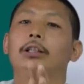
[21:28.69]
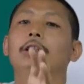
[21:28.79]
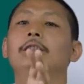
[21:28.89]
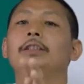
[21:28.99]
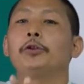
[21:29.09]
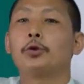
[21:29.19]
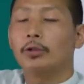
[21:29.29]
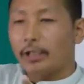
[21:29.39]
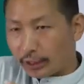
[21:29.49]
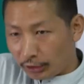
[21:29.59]

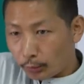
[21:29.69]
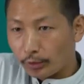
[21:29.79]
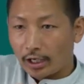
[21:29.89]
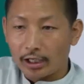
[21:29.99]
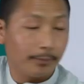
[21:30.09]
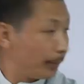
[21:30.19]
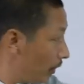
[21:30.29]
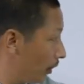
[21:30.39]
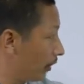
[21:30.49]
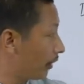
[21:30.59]
individual like you and I
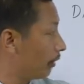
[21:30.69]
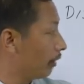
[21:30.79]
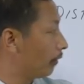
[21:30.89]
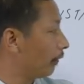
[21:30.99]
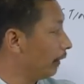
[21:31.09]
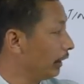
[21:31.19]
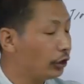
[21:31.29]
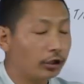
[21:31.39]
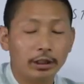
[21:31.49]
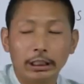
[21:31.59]
purchases this
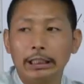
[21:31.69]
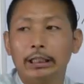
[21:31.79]
fridge,